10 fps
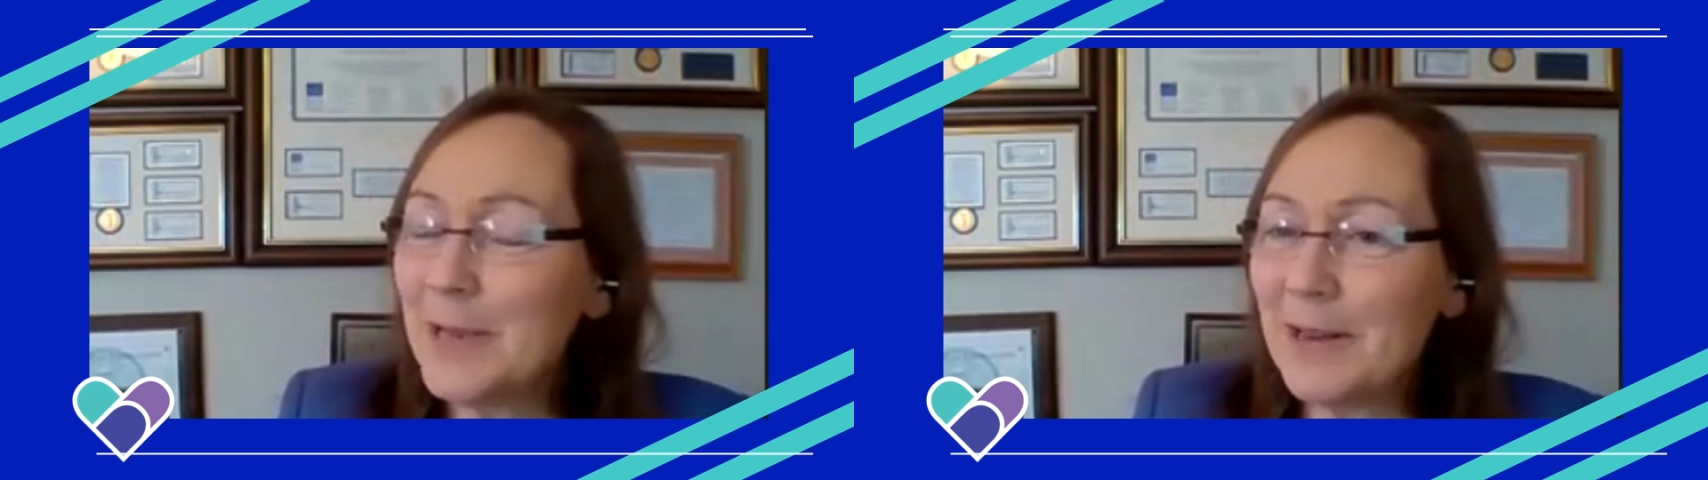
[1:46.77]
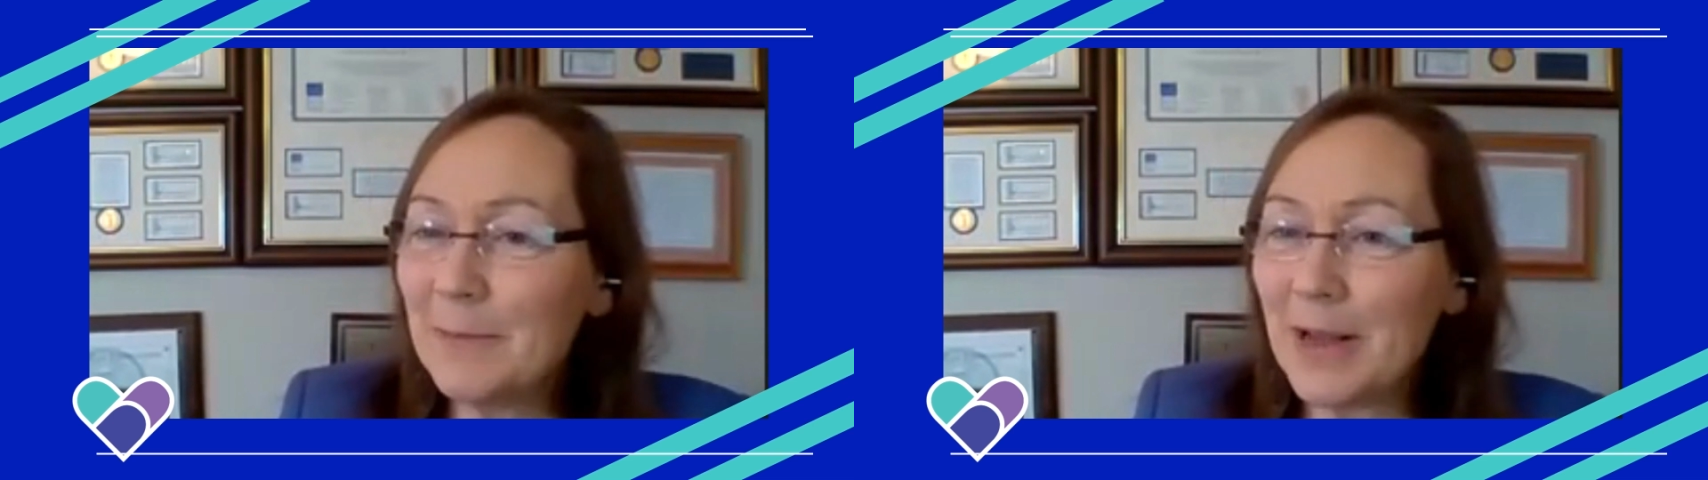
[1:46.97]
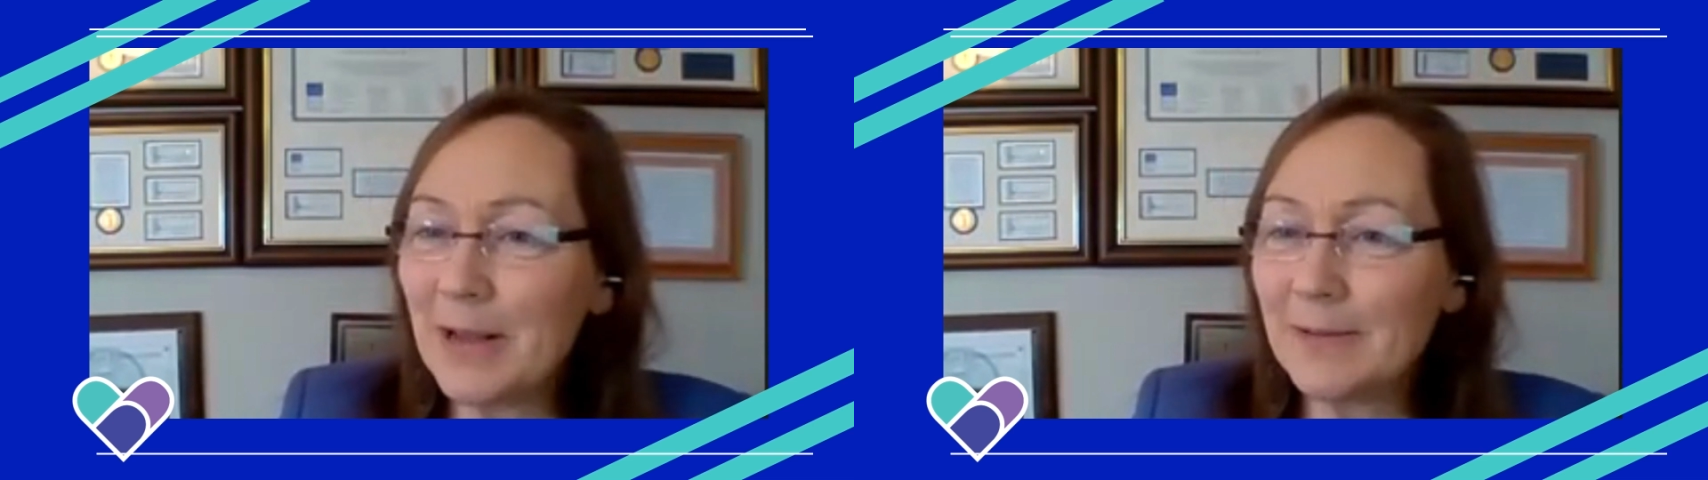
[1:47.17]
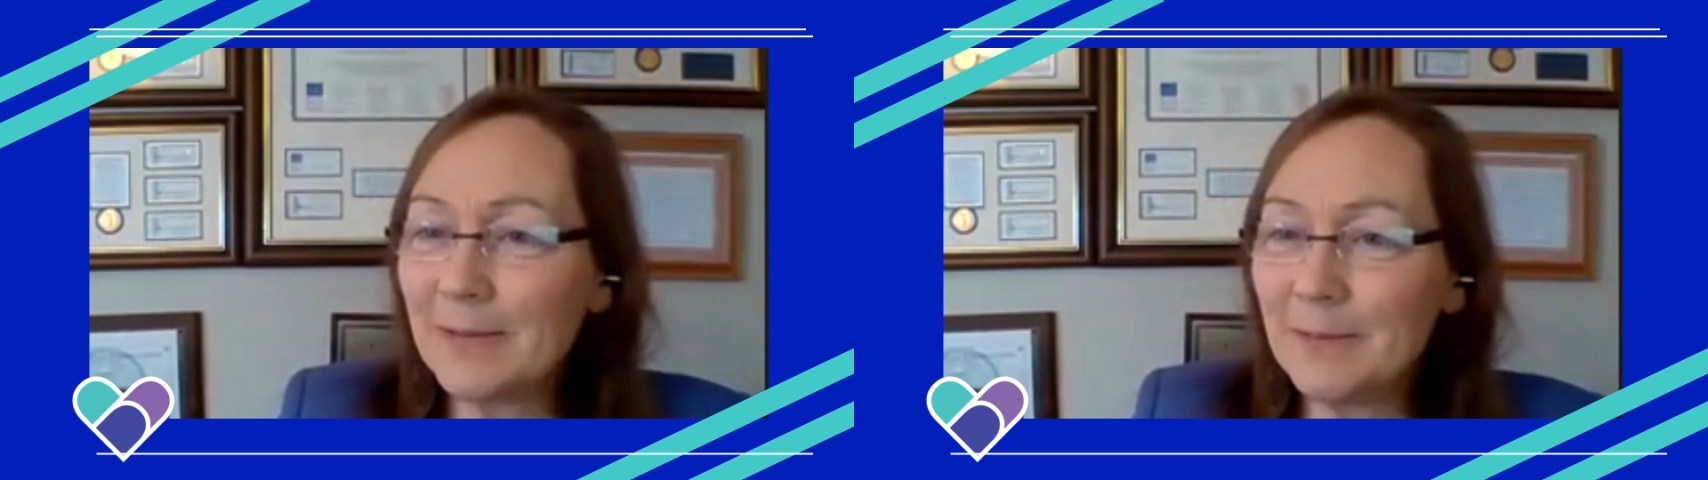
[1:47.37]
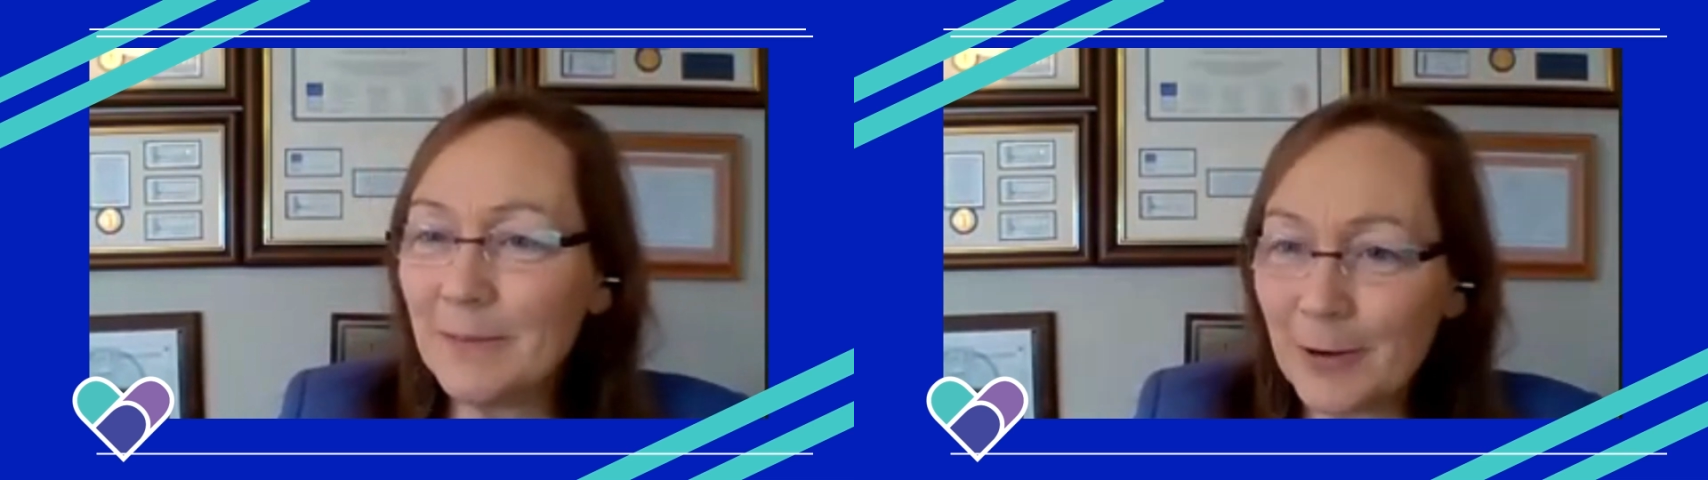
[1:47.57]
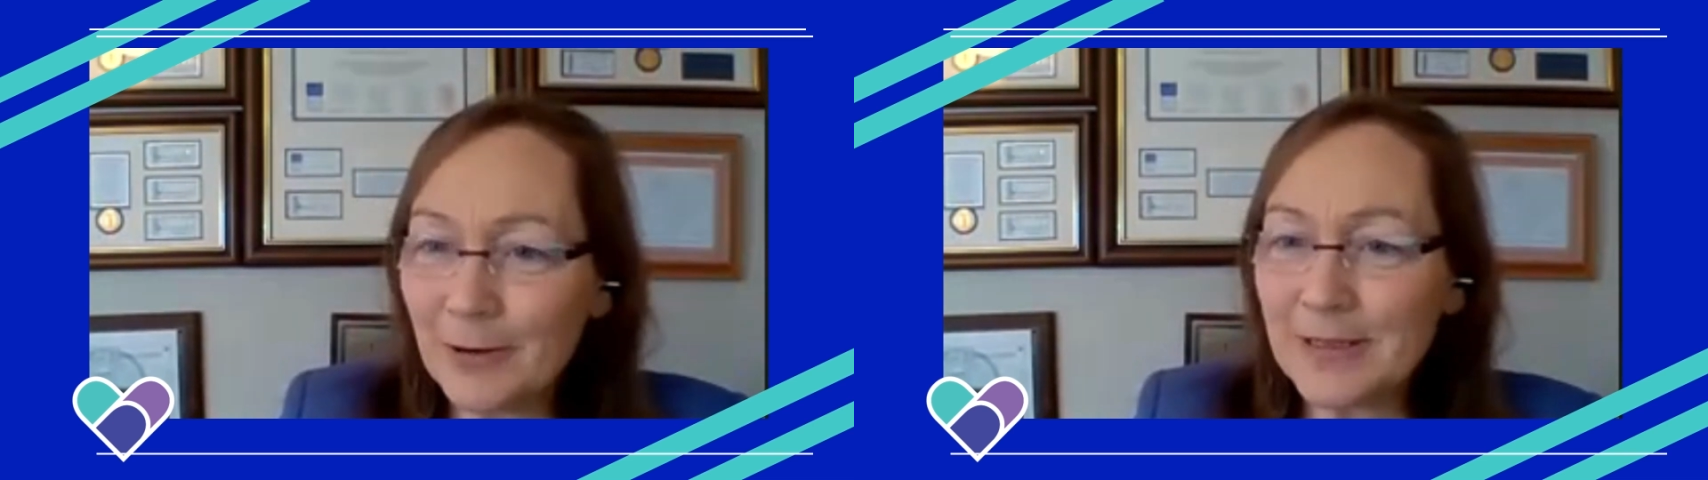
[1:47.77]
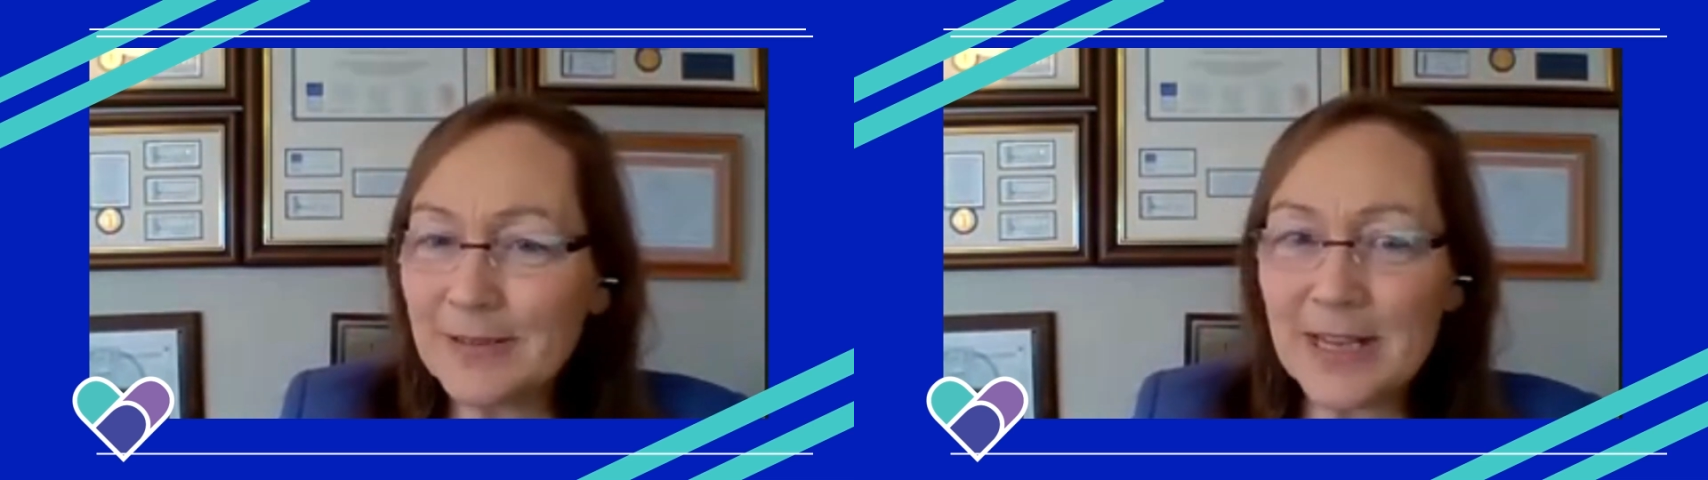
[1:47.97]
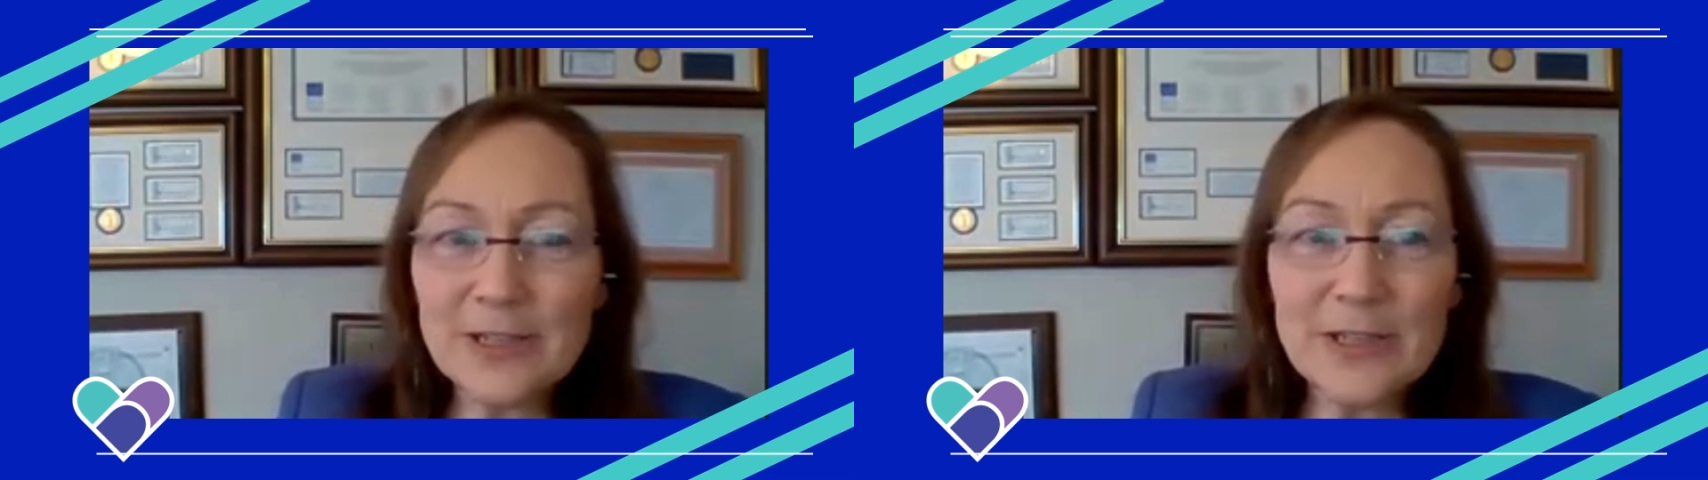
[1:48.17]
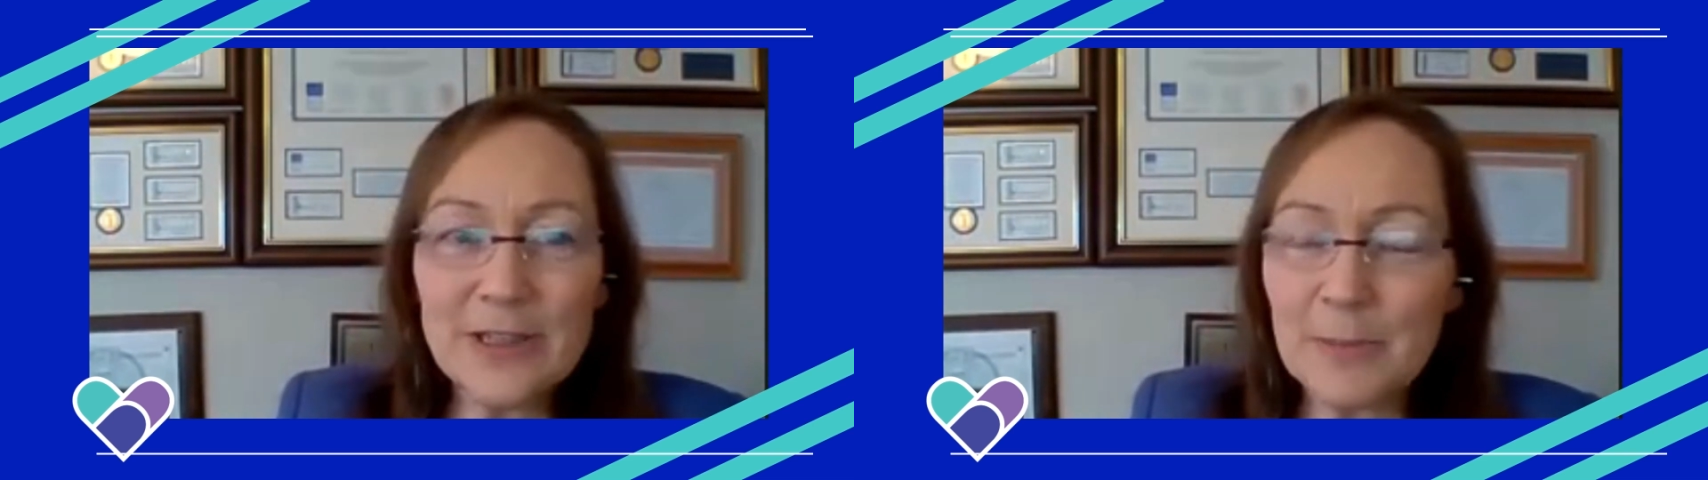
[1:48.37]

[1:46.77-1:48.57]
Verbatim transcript: bit about my organization,